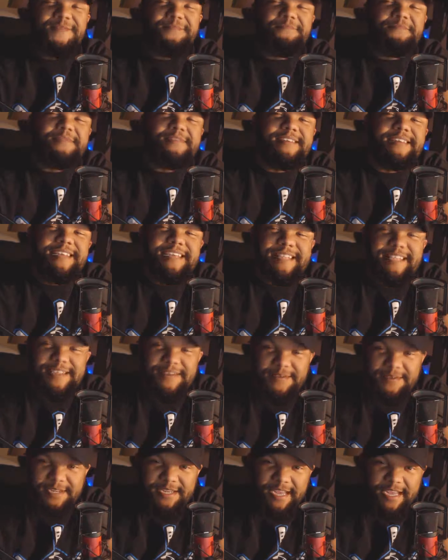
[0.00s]
please
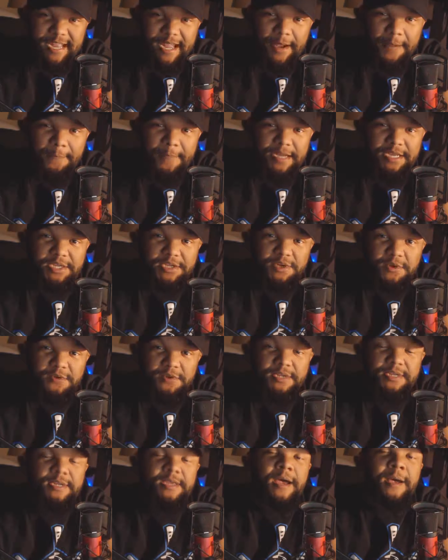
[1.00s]
go check out my
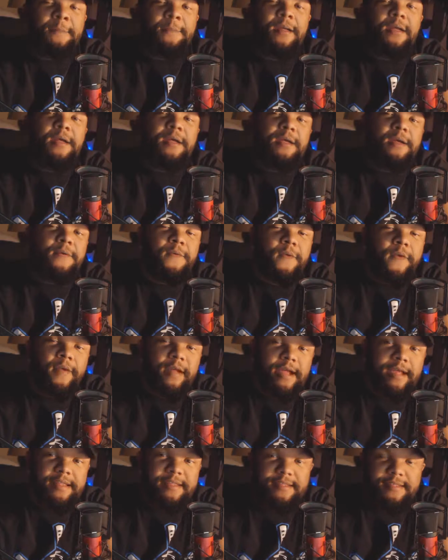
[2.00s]
shirt shop
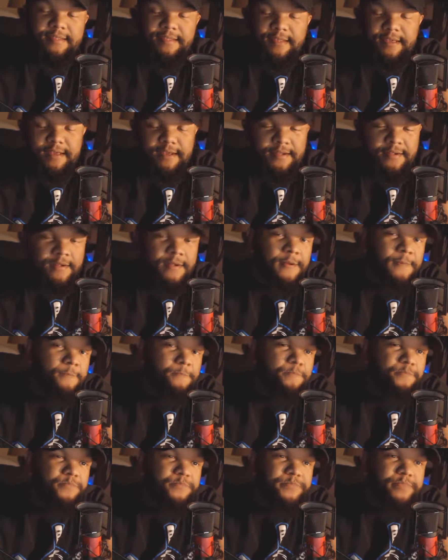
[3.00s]
where I sell
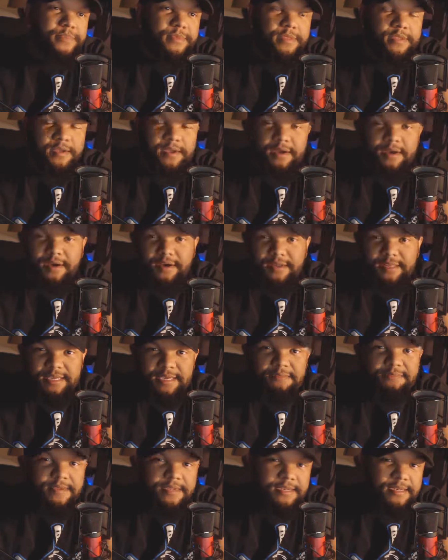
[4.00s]
all
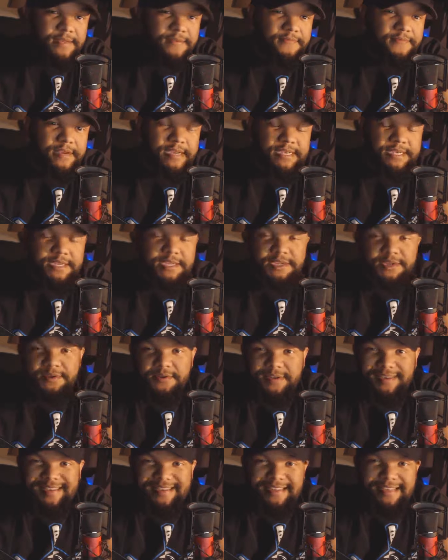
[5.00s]
types of different
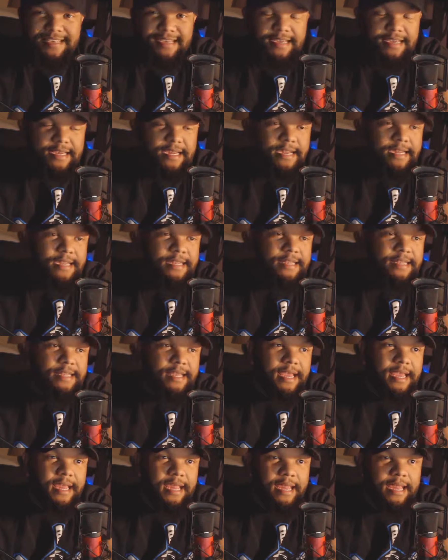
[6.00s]
t-shirt
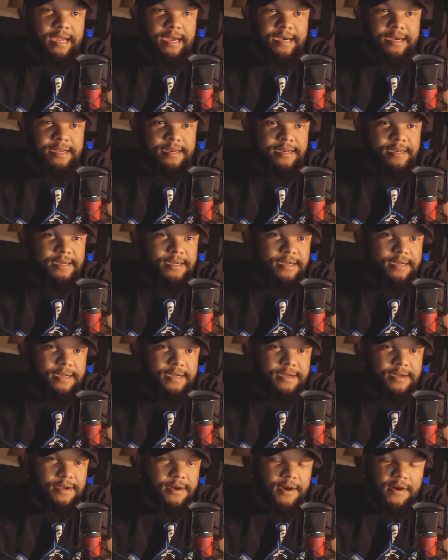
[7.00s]
designs and
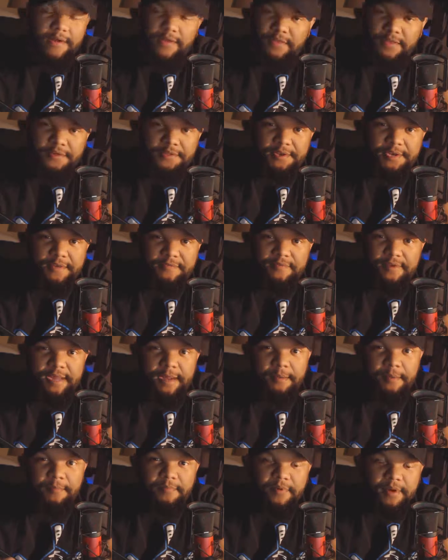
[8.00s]
all of the different
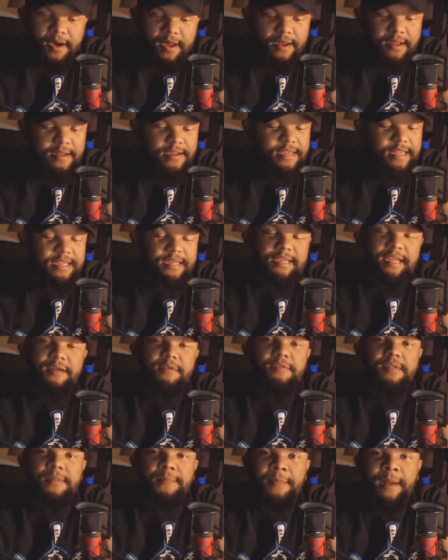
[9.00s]
type of products. It's
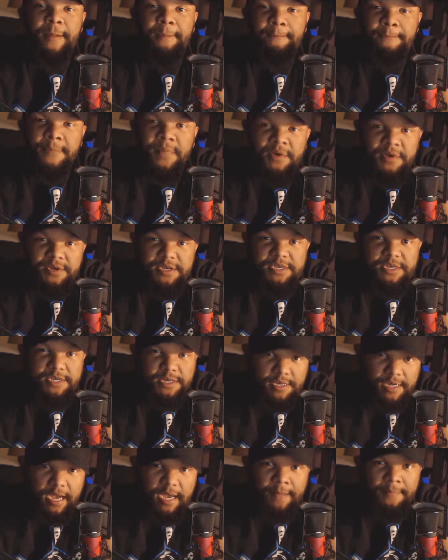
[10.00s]
not really my merch
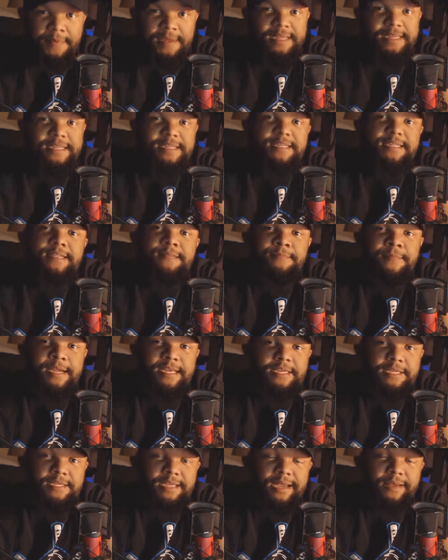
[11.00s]
shop, it's just
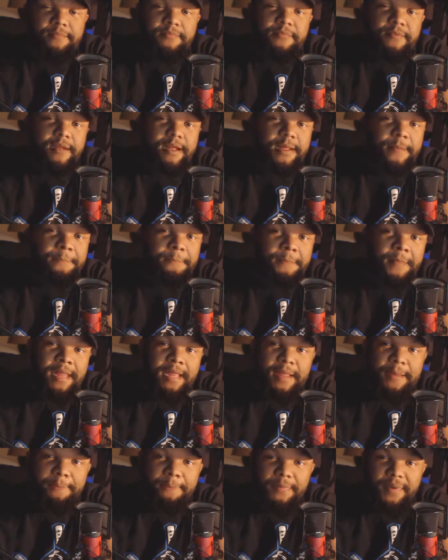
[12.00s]
my shop where I can
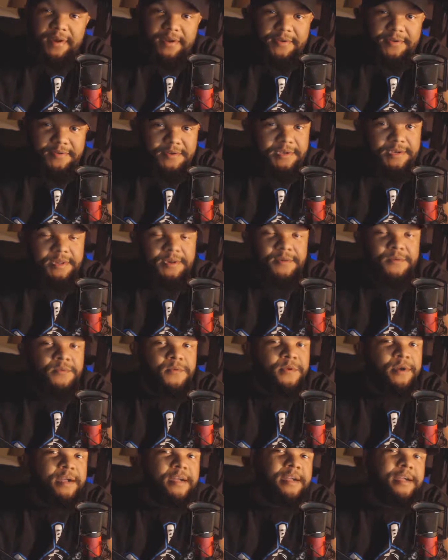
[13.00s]
make a buck or two